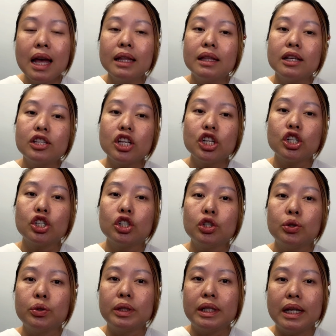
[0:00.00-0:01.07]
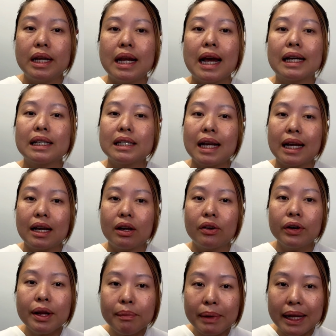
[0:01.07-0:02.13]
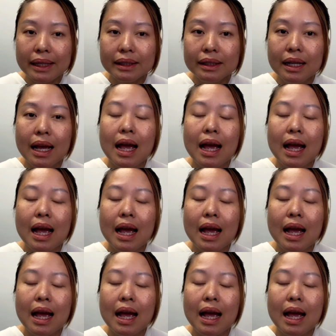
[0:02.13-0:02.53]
This includes the exchange agreement,